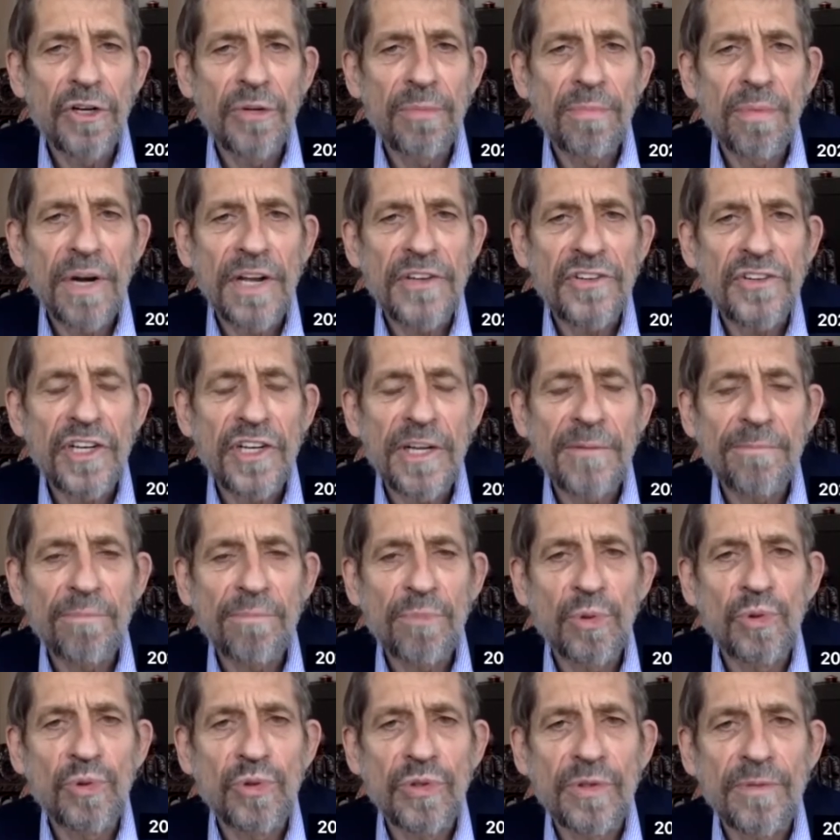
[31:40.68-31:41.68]
President
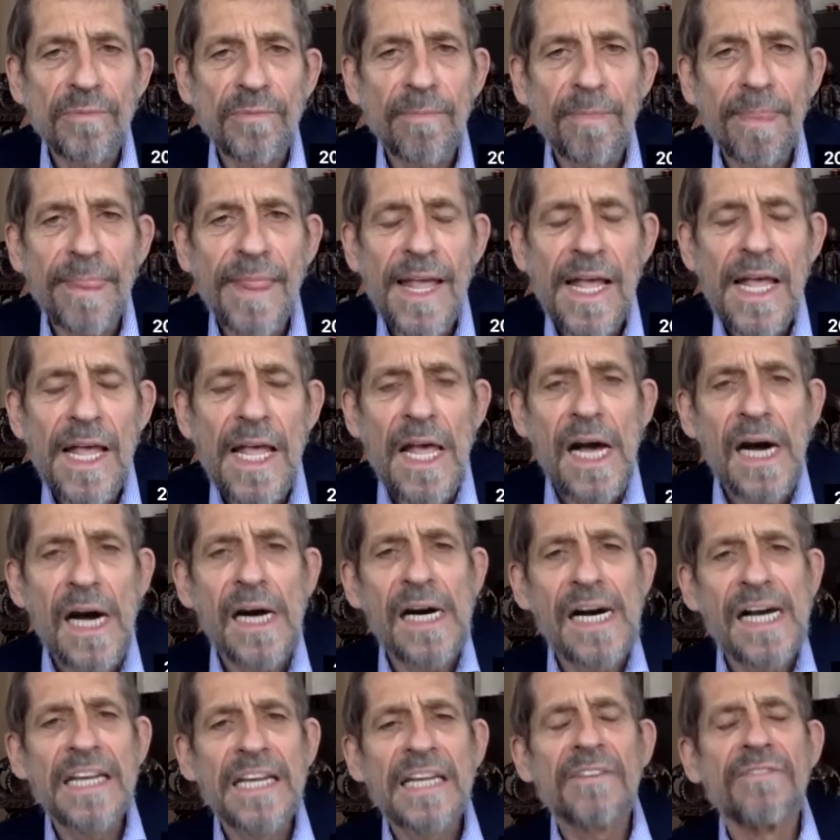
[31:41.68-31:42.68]
Putin.
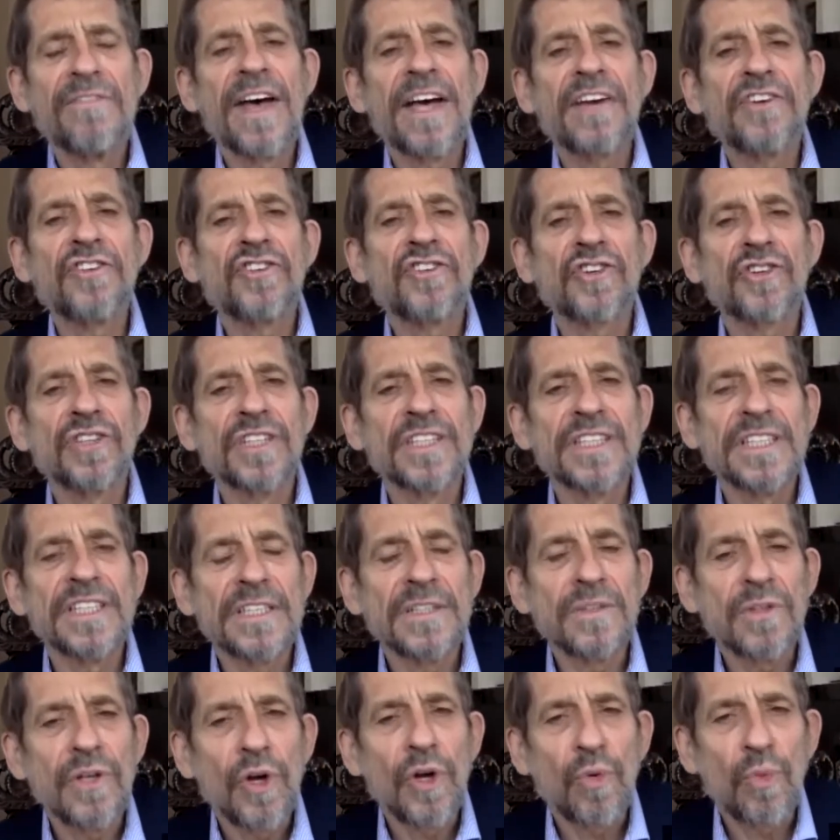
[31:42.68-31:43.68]
And
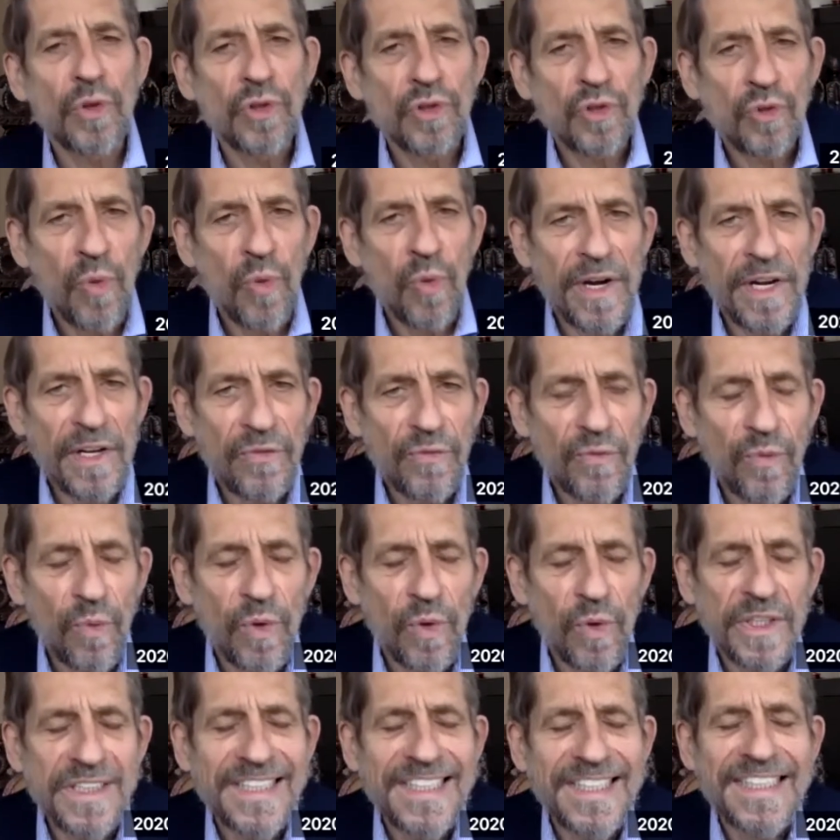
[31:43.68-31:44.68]
eventually, with
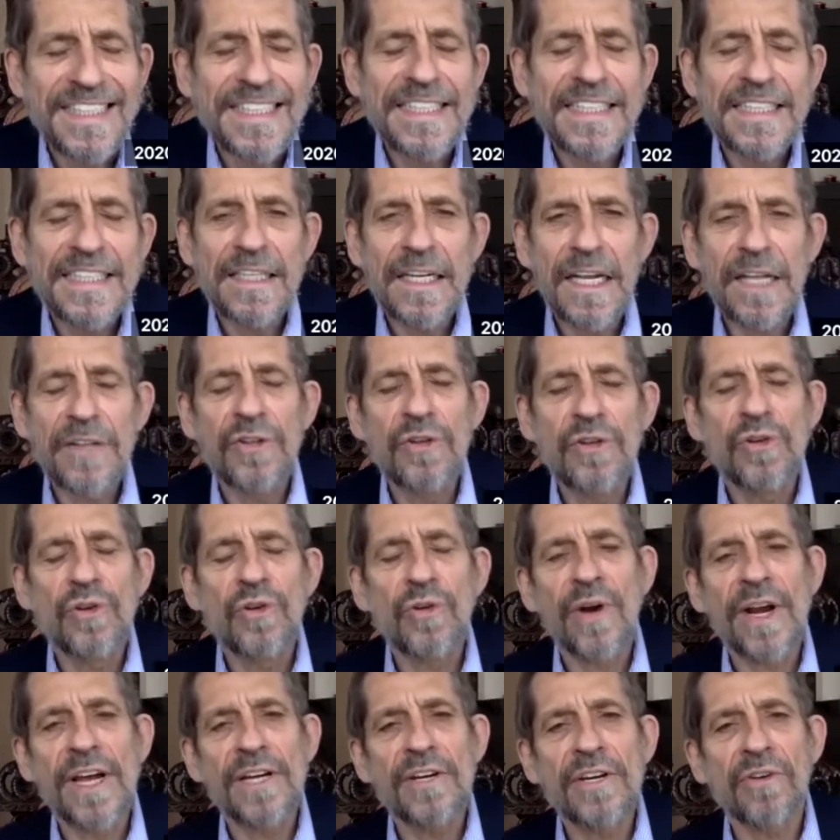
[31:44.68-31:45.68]
2014 and the
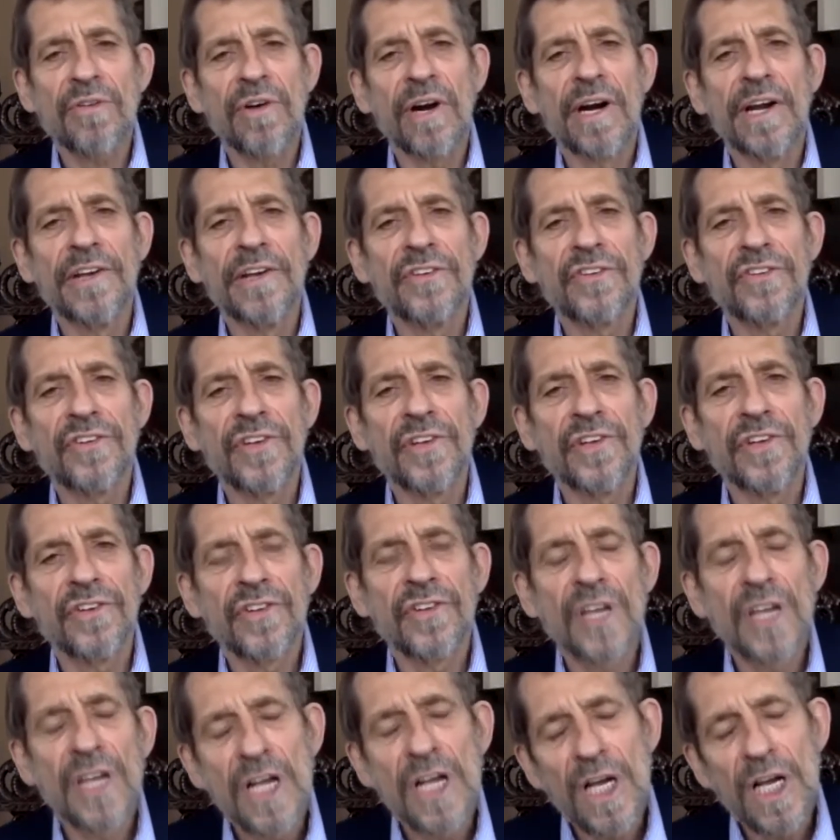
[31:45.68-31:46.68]
Ukraine crisis,
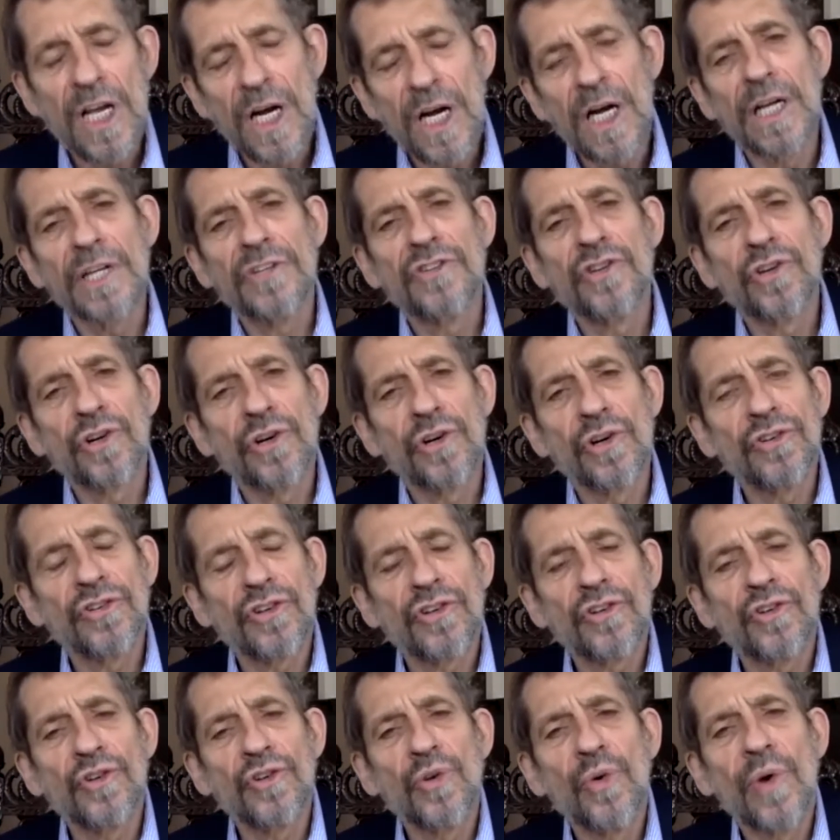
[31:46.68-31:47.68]
it turns
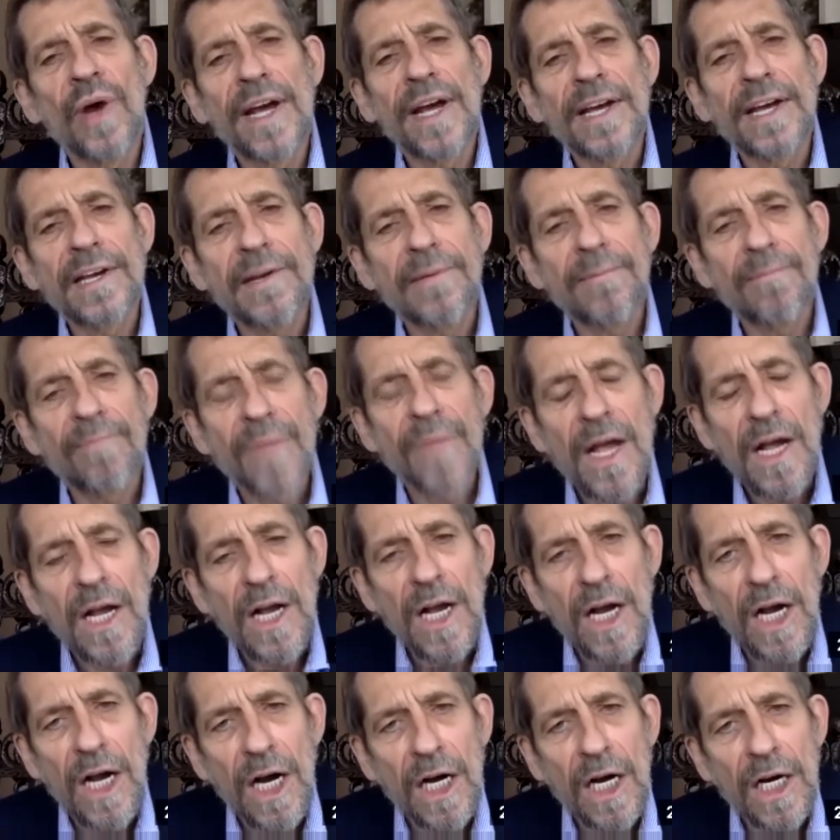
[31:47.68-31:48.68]
into
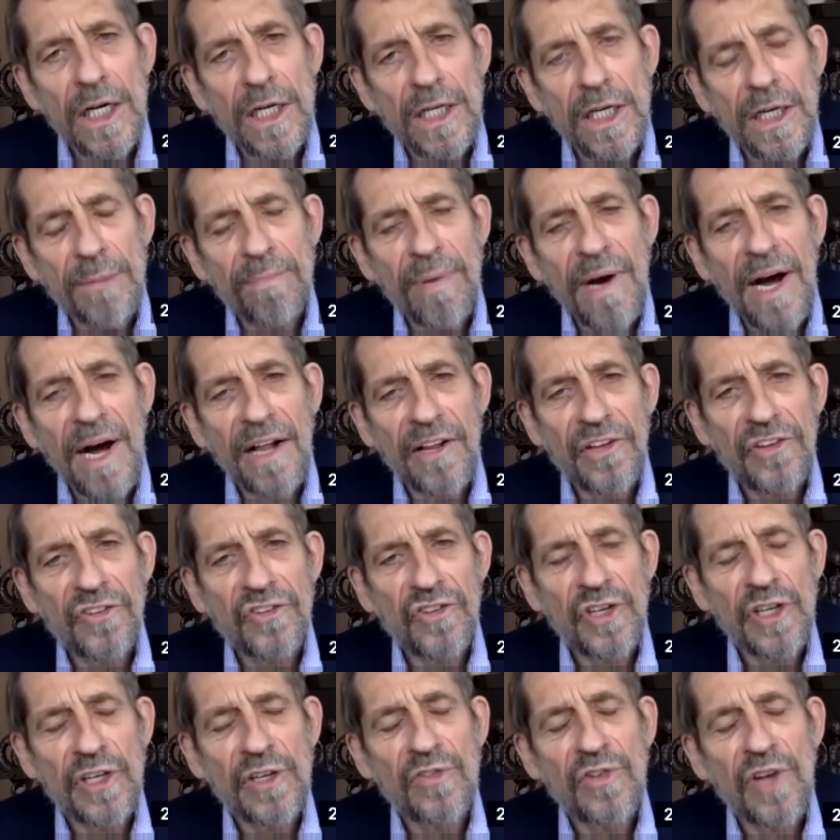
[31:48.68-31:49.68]
a
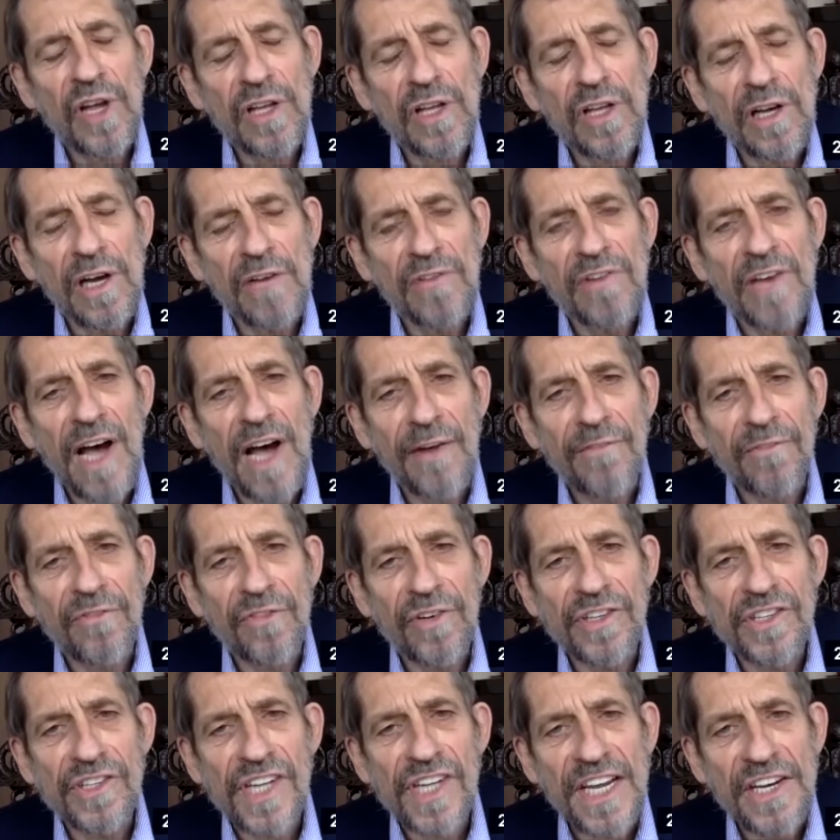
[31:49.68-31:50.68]
policy of
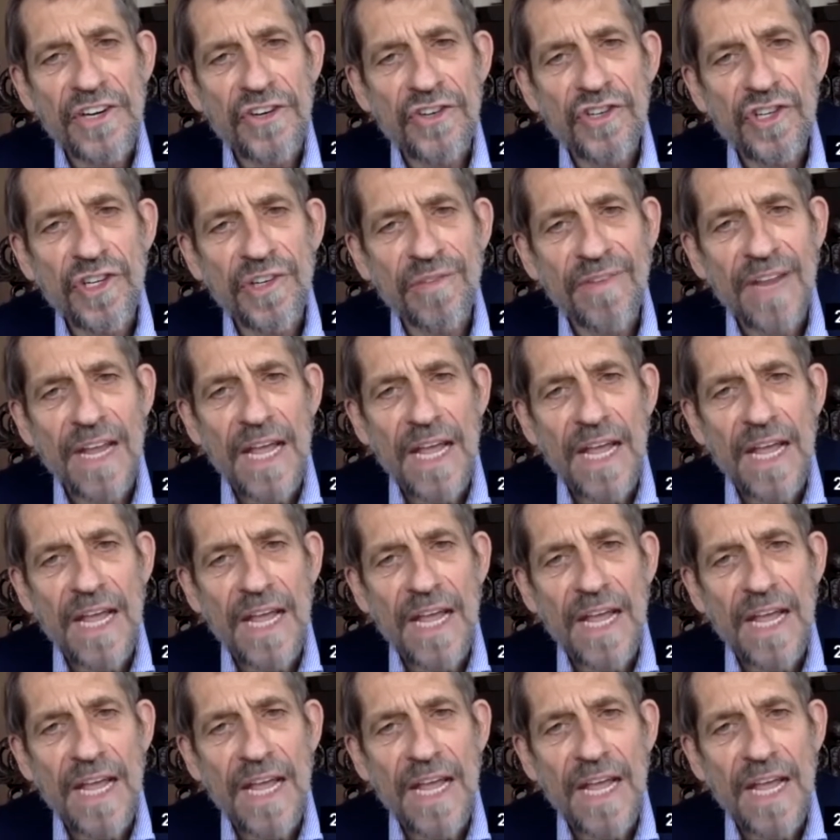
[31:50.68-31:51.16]
confrontation.